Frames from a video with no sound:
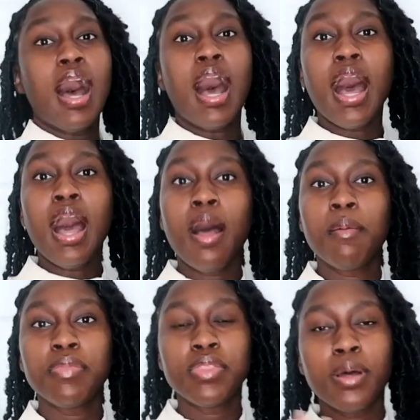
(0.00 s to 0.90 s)

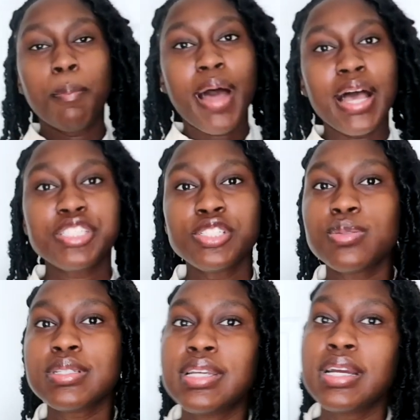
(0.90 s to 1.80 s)
The passion
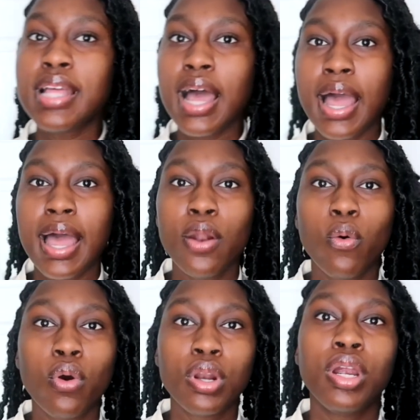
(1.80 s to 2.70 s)
twist hair that I had
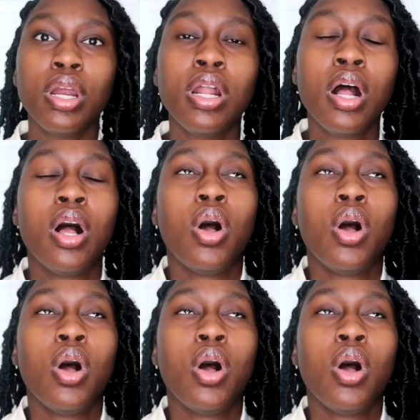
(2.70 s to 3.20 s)
ordered